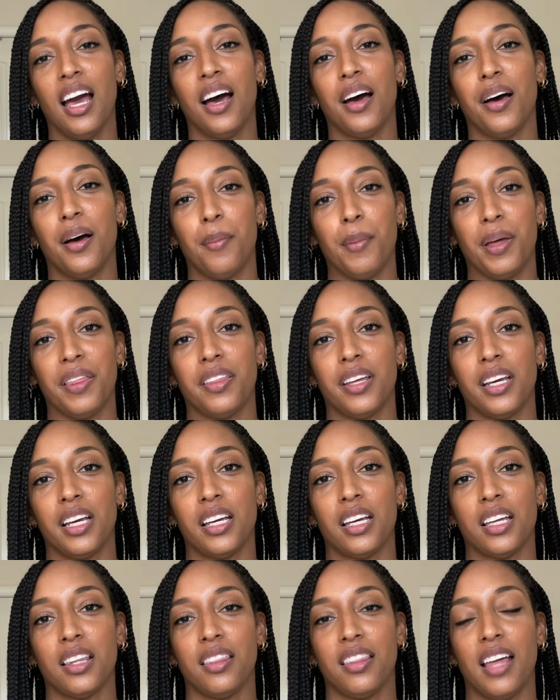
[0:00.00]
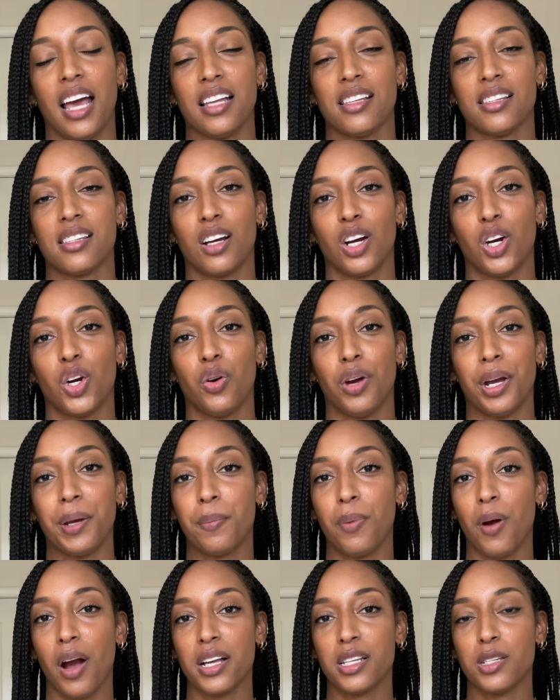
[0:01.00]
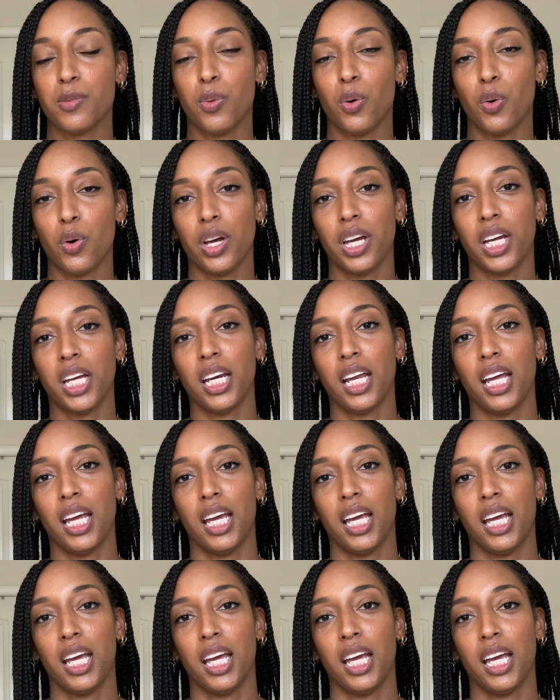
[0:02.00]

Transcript: Um, I think that's a great price point,